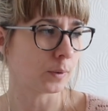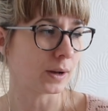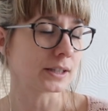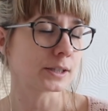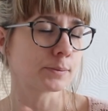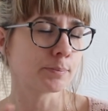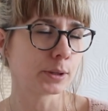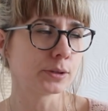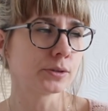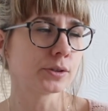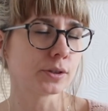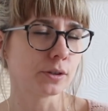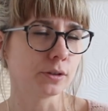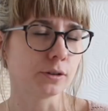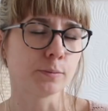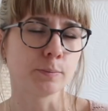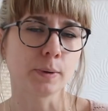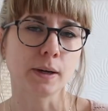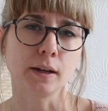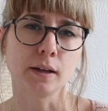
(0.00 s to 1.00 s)

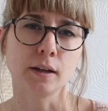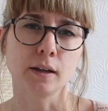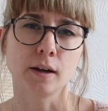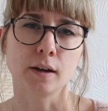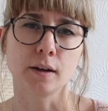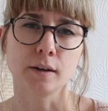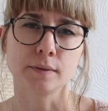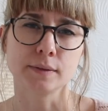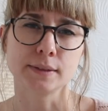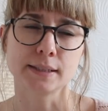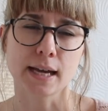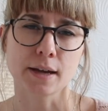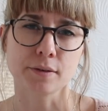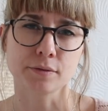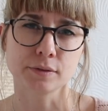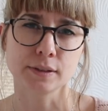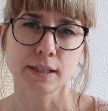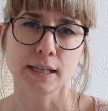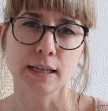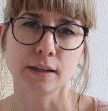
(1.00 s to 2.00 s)
sponsored by
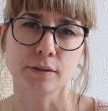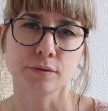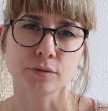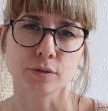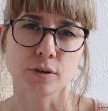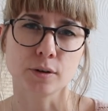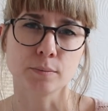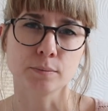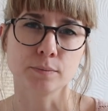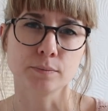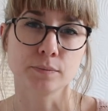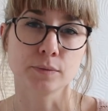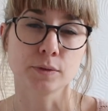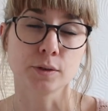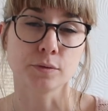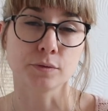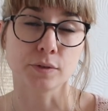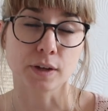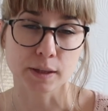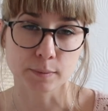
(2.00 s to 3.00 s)
Daphne from the
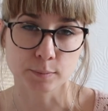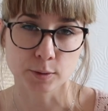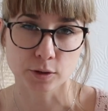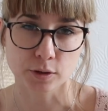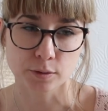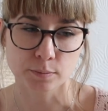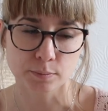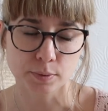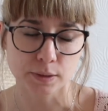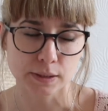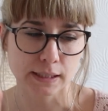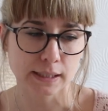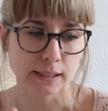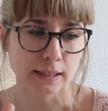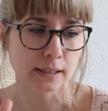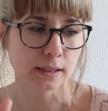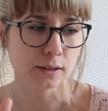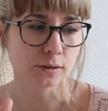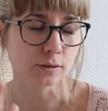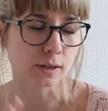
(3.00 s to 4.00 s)
Fibre
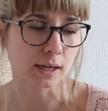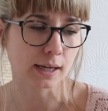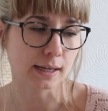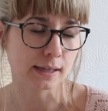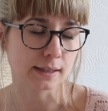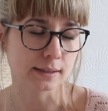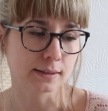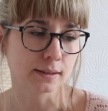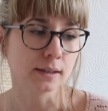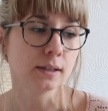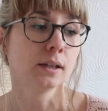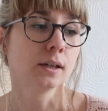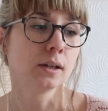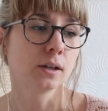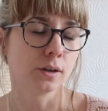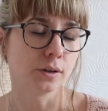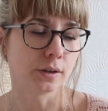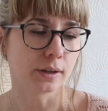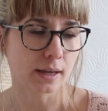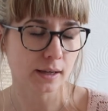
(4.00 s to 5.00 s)
Company. You had
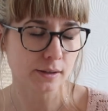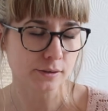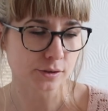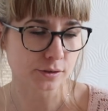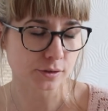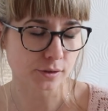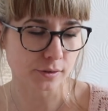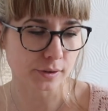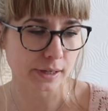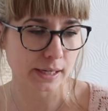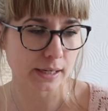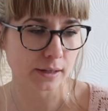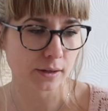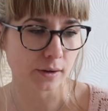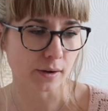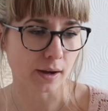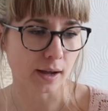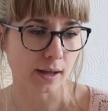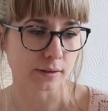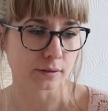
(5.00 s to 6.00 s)
A Yarn Story,
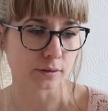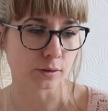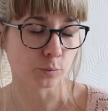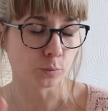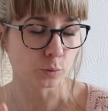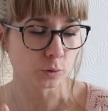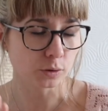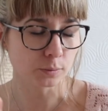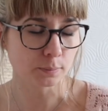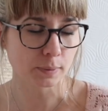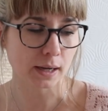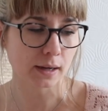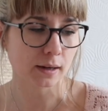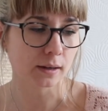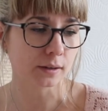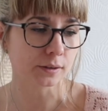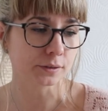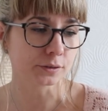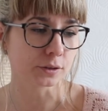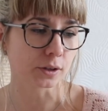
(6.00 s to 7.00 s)
you had the Wool
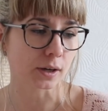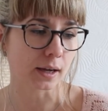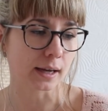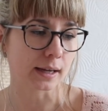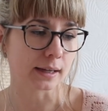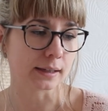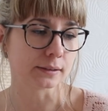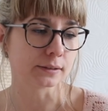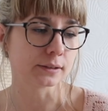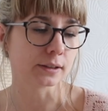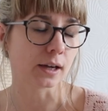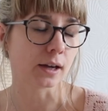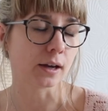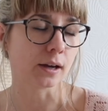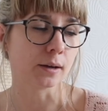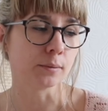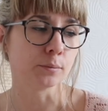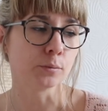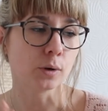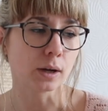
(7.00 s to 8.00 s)
Barn, you had
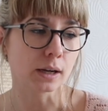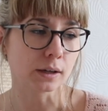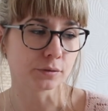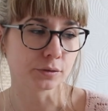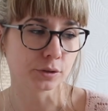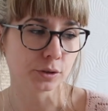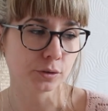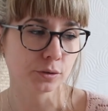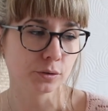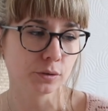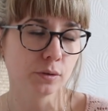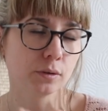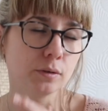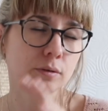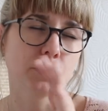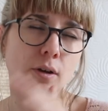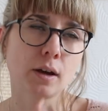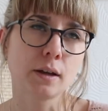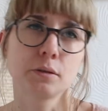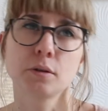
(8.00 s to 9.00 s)
Möel, and
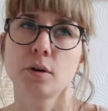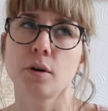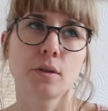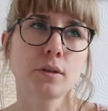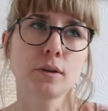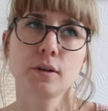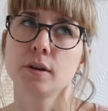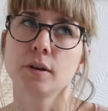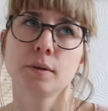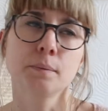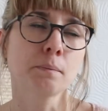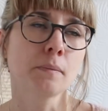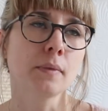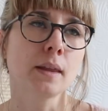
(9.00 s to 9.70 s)
you had other